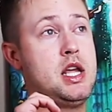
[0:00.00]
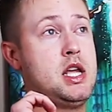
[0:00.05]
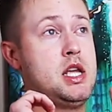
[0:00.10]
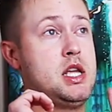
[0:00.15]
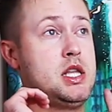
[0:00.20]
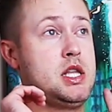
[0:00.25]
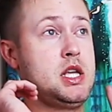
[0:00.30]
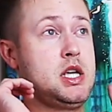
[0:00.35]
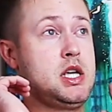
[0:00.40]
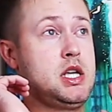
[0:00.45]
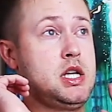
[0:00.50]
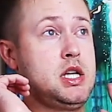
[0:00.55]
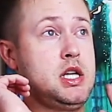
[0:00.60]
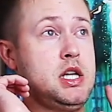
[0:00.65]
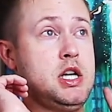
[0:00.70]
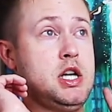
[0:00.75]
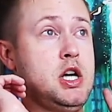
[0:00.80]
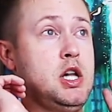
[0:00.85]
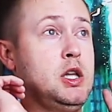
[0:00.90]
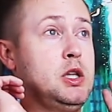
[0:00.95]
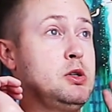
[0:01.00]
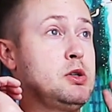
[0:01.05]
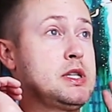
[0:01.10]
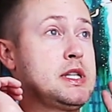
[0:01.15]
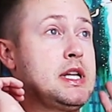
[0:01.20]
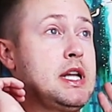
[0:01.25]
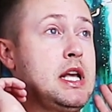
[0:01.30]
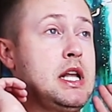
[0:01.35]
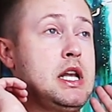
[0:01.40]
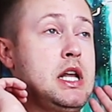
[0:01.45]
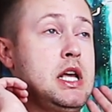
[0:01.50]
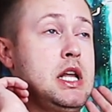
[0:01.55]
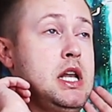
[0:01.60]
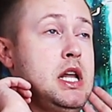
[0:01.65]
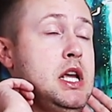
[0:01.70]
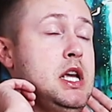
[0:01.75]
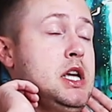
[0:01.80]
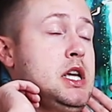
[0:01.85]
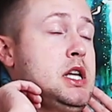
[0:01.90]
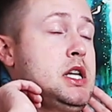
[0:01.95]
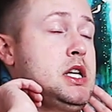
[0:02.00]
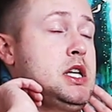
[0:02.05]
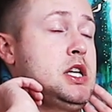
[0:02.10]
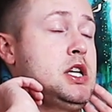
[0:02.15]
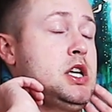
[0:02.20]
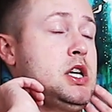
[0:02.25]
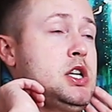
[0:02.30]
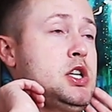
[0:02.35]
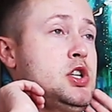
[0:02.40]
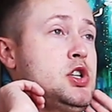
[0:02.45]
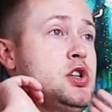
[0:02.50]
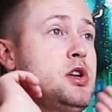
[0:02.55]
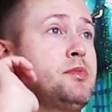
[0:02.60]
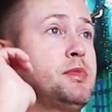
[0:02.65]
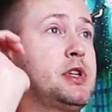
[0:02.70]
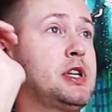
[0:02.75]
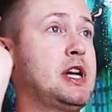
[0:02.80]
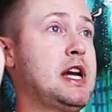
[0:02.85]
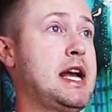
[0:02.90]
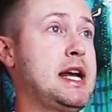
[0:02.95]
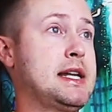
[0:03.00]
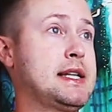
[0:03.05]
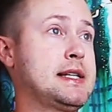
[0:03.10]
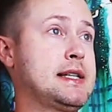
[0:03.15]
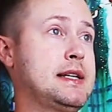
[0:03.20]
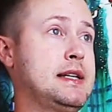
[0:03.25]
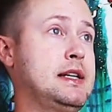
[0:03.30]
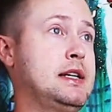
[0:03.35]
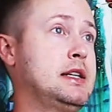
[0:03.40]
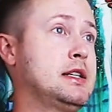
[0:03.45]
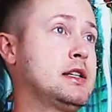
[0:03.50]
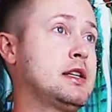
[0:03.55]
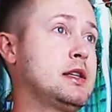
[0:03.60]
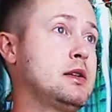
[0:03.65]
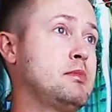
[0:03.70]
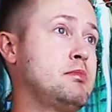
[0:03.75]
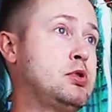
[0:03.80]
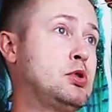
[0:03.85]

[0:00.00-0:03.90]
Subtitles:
and then hallucinated and jumped her ass into the